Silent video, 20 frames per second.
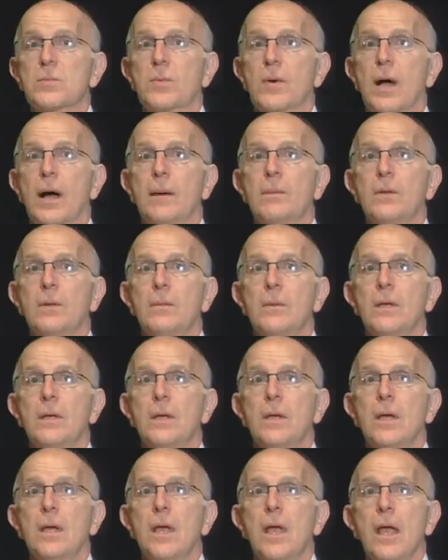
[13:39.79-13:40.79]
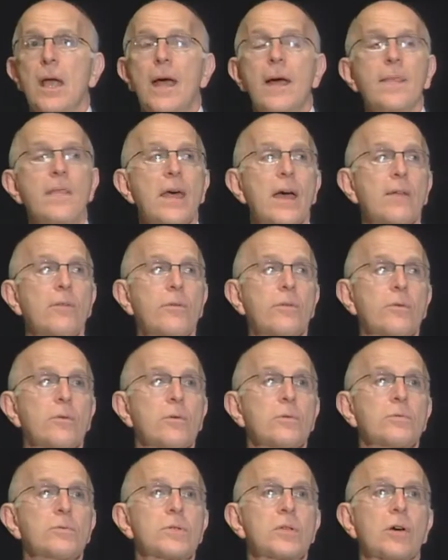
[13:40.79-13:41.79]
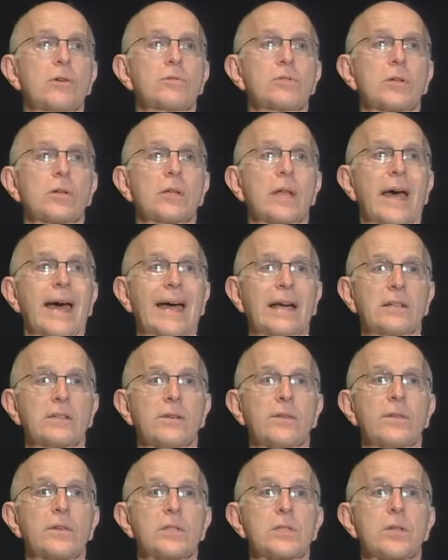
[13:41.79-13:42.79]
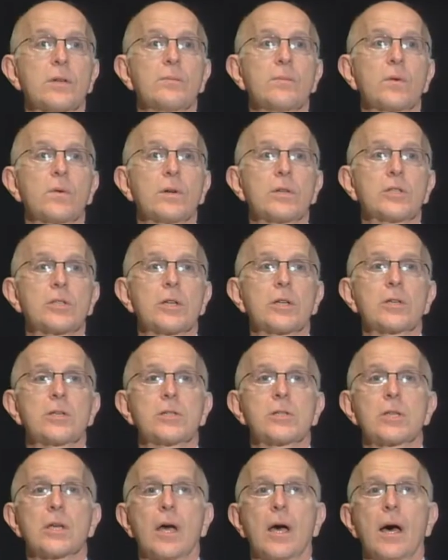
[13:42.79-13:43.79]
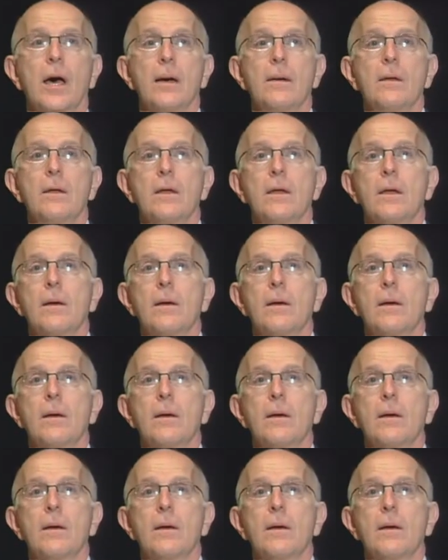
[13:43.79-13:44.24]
a problem and then through social activism, which is uh,